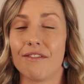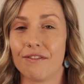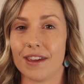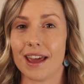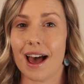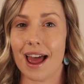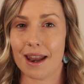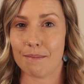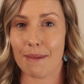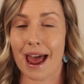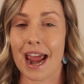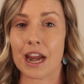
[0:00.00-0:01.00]
fear and
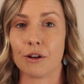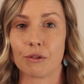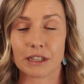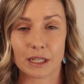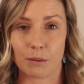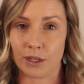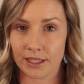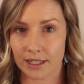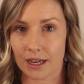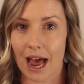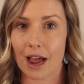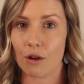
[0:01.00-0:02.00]
pain response
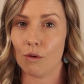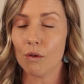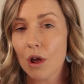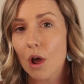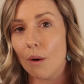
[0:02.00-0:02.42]
cycle,